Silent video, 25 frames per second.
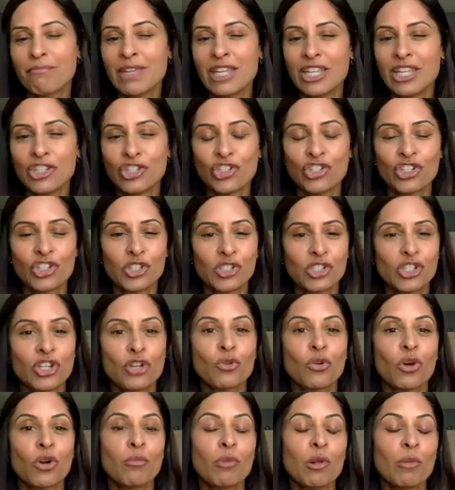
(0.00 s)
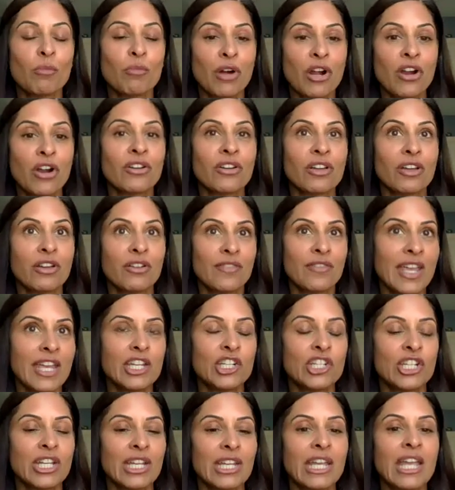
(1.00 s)
It's just a normal part of
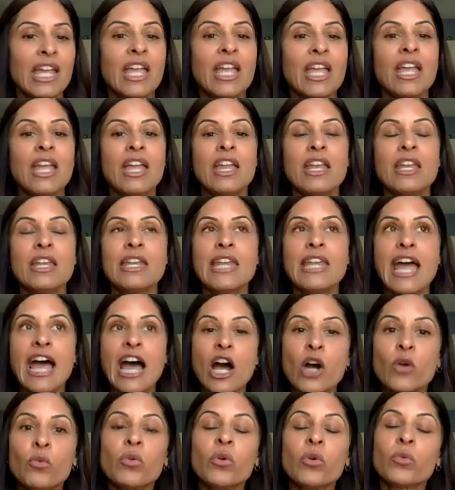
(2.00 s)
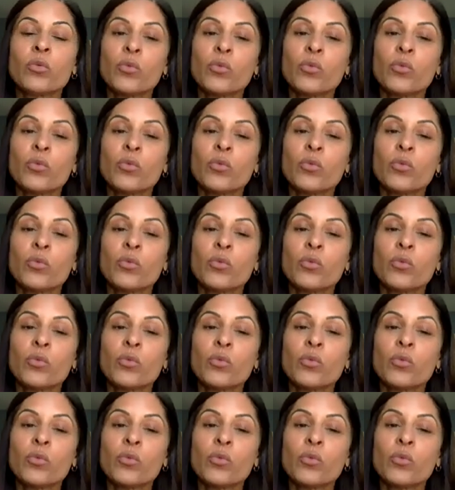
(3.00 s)
aging. Now we're